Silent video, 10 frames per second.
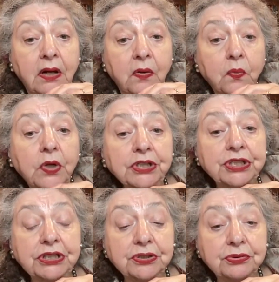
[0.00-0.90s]

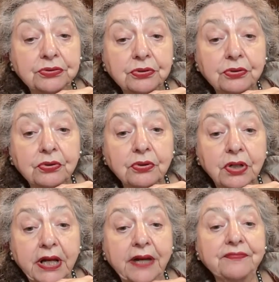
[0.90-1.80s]
wanted to
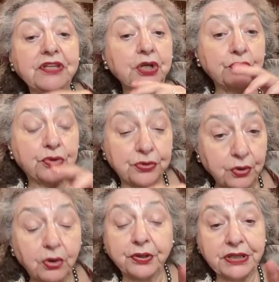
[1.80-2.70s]
have the
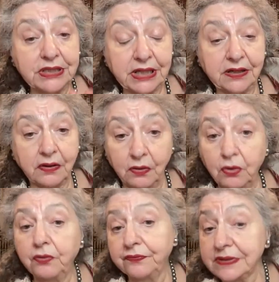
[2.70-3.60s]
authority
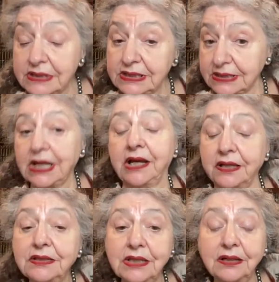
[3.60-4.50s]
over
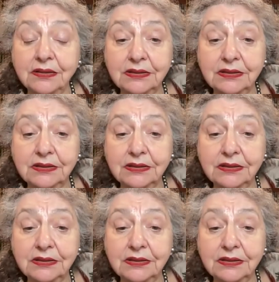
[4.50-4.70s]
society.